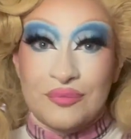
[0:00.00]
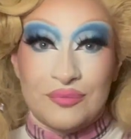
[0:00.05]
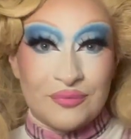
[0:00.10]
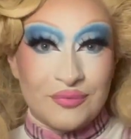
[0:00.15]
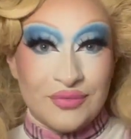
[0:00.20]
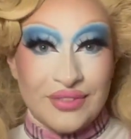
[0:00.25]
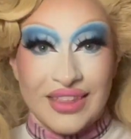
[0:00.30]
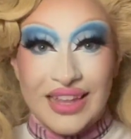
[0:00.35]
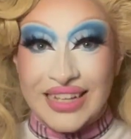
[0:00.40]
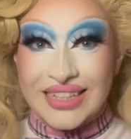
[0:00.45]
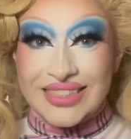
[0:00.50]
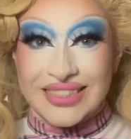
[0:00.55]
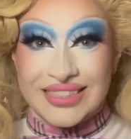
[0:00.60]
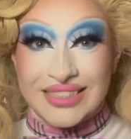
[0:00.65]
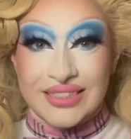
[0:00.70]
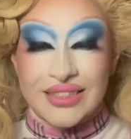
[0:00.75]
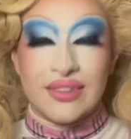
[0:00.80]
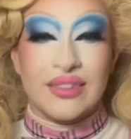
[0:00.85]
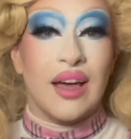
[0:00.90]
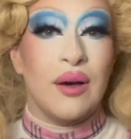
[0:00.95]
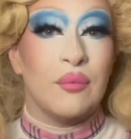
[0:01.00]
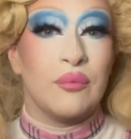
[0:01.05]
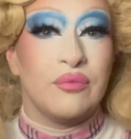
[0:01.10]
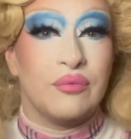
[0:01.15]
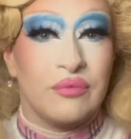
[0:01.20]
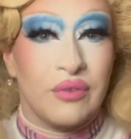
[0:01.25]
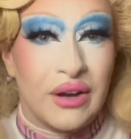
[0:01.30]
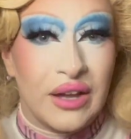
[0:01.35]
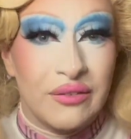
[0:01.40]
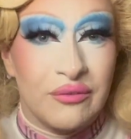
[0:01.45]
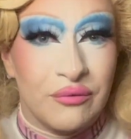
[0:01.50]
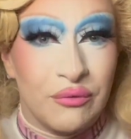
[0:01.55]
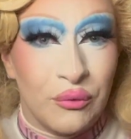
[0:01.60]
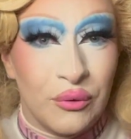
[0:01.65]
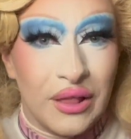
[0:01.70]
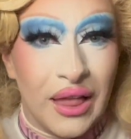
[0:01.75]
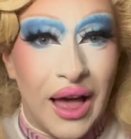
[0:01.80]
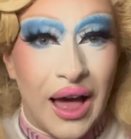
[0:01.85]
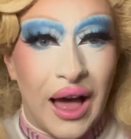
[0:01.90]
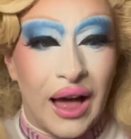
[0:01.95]
That fucking
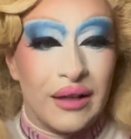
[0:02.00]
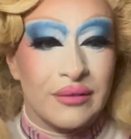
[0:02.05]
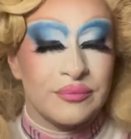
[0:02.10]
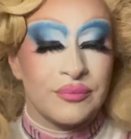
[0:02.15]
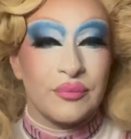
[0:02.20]
voila.